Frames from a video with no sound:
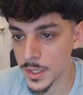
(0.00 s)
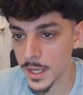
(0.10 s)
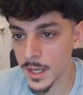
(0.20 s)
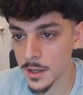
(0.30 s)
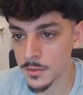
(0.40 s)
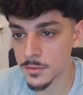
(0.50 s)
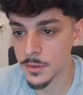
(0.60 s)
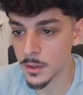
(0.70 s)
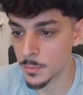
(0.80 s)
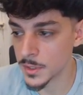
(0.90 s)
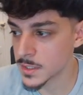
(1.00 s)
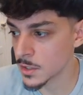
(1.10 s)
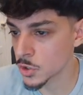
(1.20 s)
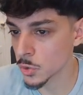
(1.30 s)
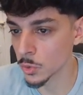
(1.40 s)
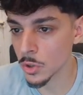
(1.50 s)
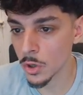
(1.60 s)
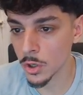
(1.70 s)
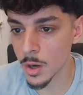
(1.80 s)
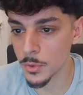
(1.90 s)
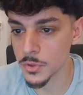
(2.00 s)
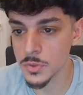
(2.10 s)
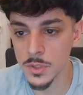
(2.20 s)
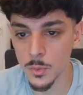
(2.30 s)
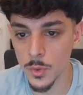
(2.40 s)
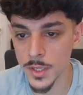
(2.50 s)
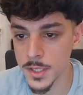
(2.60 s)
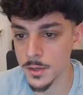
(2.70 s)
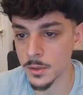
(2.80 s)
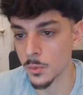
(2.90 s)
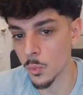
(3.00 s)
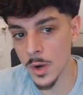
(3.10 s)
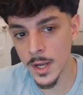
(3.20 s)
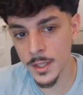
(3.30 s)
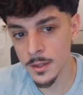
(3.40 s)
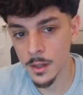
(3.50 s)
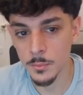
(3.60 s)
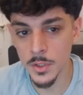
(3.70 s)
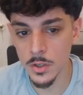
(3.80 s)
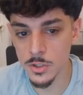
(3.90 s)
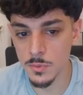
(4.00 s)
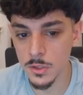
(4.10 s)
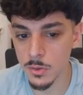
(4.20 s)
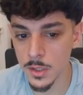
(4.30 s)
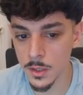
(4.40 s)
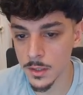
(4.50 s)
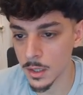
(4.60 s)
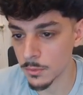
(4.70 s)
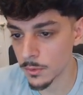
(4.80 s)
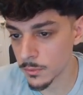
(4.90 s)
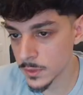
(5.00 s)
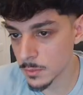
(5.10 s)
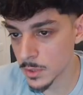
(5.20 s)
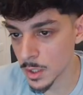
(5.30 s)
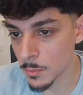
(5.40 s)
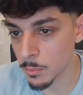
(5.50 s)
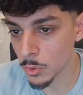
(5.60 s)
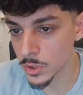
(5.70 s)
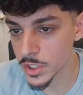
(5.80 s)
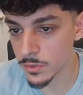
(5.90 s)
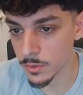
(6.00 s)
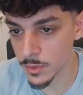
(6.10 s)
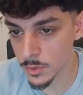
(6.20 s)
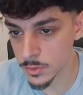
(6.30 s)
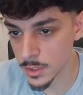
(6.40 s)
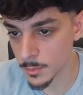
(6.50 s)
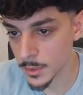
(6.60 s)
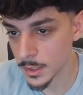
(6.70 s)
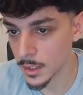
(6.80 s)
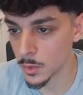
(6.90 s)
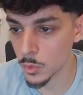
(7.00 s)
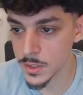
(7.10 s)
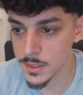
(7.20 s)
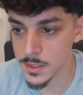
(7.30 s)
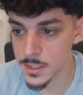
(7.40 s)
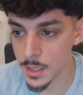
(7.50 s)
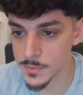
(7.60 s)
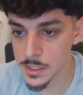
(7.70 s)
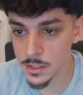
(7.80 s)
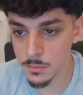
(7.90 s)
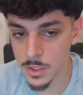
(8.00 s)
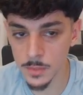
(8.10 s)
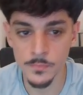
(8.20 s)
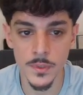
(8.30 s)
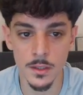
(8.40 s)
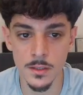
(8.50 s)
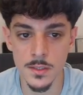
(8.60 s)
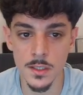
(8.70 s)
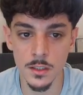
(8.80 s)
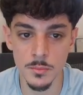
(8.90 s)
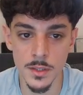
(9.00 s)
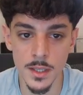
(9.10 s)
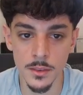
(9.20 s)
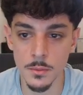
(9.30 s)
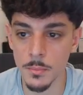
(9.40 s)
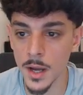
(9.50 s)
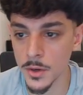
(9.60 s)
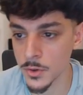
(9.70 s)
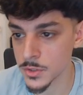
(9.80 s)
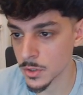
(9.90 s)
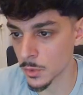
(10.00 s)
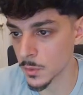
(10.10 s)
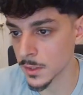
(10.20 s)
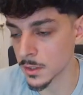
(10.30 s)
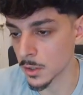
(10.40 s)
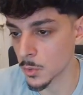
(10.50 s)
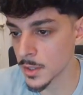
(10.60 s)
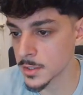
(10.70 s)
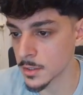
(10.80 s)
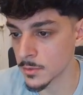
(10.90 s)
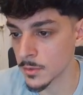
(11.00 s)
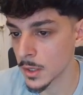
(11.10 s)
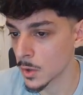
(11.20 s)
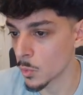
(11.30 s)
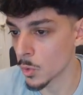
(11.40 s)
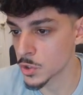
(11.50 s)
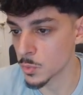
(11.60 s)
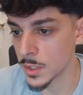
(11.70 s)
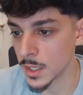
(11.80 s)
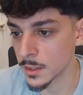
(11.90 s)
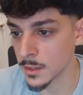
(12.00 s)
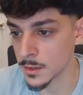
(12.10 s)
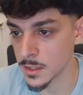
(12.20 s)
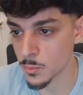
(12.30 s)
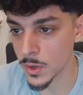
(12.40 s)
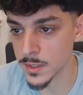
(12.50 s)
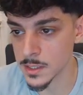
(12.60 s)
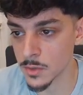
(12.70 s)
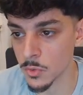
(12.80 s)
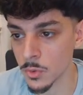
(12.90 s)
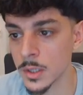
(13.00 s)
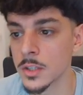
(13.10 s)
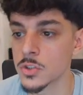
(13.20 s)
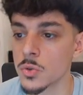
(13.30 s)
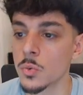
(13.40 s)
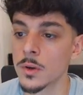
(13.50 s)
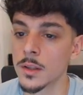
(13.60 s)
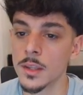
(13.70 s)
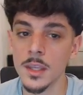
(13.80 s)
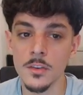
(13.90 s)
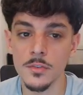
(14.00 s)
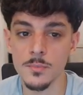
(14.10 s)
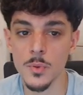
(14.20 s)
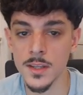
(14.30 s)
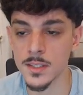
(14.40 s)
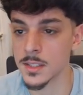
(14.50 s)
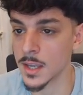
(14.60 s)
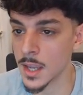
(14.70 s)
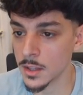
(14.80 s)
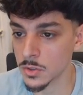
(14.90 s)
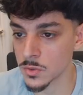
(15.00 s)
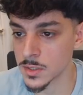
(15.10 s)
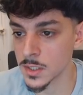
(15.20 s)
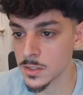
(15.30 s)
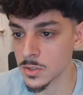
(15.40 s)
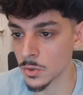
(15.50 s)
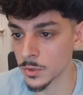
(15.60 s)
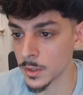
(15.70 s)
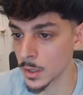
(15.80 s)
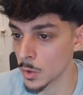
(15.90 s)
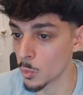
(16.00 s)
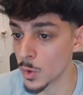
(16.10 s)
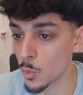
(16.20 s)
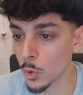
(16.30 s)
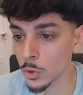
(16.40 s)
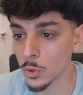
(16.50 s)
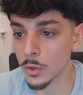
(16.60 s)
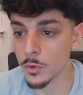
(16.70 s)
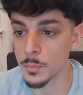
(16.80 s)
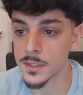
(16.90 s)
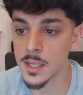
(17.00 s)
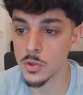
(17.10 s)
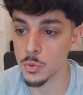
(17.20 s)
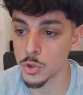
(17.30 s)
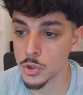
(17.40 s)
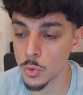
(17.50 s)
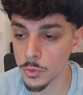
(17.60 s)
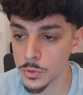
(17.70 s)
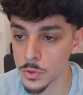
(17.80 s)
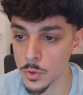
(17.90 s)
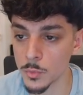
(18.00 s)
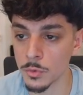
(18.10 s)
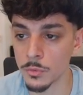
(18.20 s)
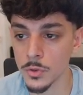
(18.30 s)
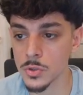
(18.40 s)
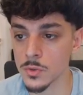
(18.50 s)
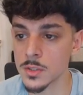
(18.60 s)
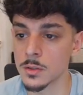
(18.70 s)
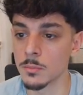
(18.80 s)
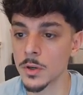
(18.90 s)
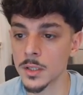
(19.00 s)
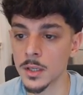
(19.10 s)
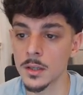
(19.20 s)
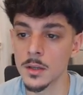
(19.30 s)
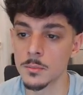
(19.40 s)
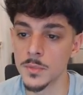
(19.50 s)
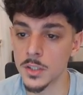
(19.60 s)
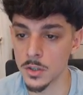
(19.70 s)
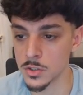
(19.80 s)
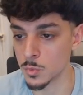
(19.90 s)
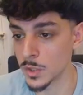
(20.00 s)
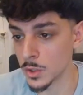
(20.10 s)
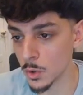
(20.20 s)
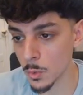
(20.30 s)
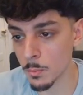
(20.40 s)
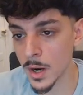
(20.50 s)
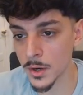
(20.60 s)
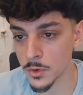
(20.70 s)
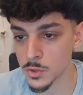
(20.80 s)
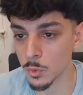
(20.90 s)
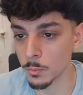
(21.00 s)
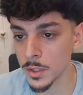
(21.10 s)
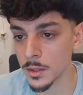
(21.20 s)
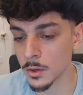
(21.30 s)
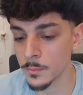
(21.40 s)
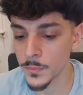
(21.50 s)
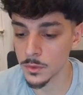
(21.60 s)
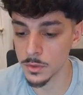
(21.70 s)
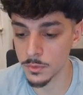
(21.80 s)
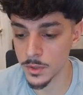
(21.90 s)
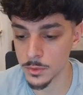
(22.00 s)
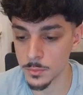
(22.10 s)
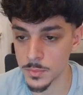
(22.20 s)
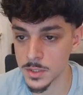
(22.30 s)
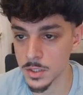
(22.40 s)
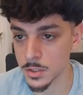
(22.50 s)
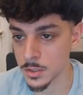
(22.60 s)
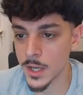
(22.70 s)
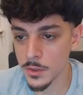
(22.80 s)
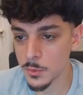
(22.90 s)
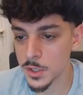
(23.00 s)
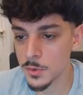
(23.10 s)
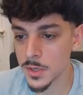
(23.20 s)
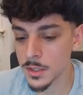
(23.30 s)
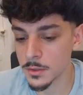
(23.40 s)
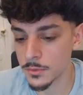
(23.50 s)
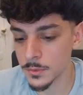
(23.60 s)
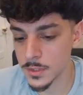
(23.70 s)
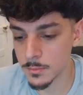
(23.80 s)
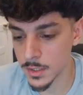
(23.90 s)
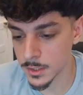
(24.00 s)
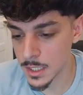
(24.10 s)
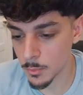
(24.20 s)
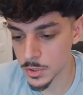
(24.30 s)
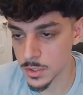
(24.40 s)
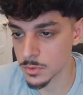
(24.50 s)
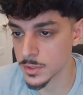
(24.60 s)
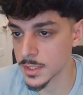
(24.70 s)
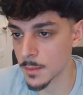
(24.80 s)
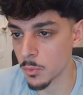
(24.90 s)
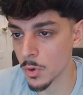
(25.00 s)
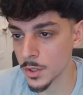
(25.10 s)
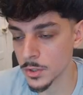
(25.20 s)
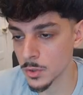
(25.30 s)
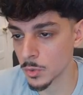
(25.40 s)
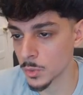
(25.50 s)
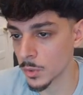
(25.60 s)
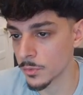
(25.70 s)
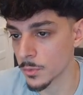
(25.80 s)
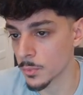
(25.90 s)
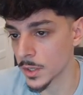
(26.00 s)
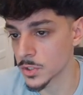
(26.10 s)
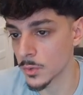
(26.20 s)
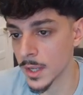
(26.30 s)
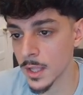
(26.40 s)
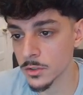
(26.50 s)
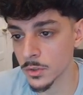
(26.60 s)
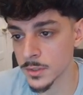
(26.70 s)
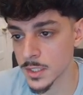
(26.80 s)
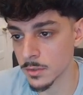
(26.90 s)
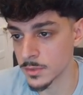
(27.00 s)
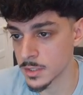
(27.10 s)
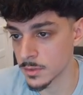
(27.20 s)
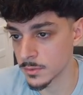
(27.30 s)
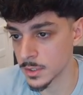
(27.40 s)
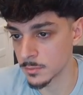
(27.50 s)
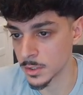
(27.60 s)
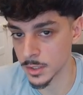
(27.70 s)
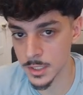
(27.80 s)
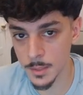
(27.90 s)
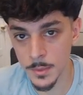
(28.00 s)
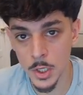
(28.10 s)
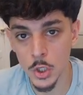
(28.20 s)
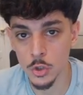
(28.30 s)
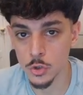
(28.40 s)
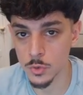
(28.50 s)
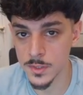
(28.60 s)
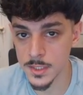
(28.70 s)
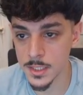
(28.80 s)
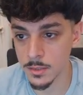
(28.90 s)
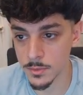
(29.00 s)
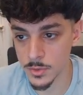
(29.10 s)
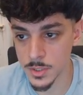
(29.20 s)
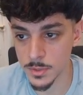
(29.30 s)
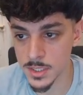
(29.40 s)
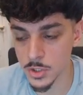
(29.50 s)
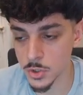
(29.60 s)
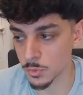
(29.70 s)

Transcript: have a potential long opportunity right here. Why? Because we created a 15-minute bullish fair value gap. And what is this gap telling me? It's telling me that the buyers are really aggressive once we hit this price level. So if price enters this zone, we will look for potential short-term reversals in the market because we know buyers will be there to defend their position. Now that we created the 15-minute gap, which is your step 1, you want to wait for price to enter inside of this 15-minute gap to see if there's a potential